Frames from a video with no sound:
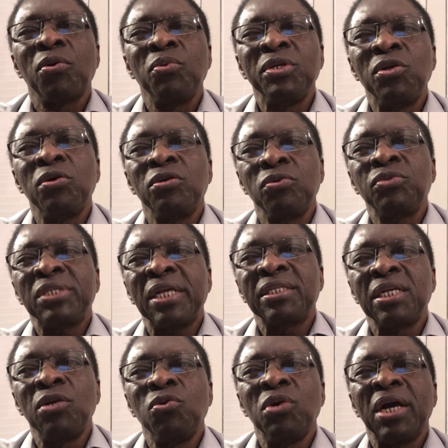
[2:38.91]
We don't
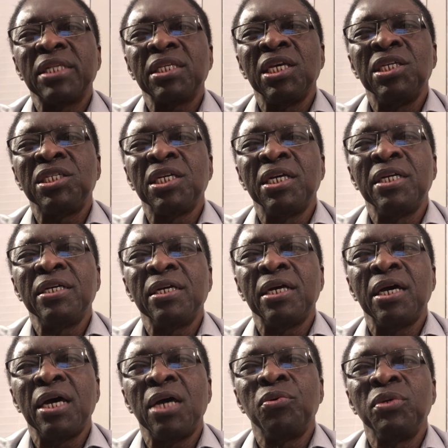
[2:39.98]
certainly look at Asia,
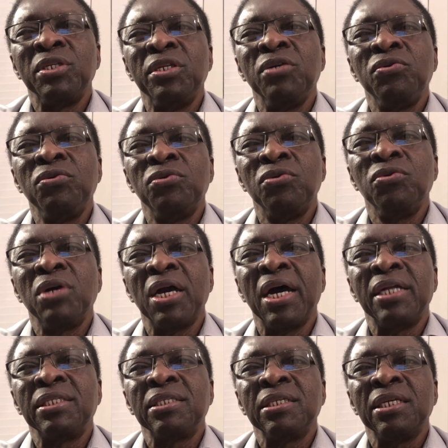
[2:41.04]
and we do look
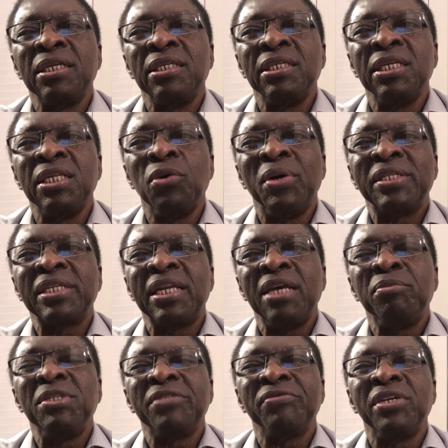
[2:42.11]
at, indeed, the Western
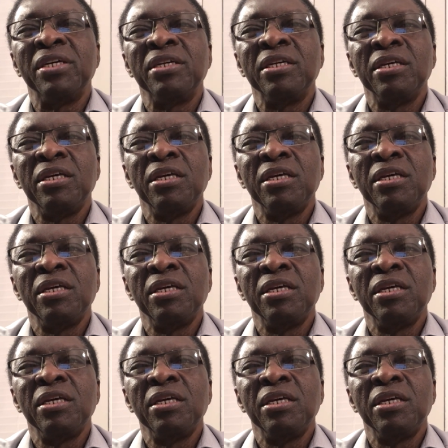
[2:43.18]
Hemisphere.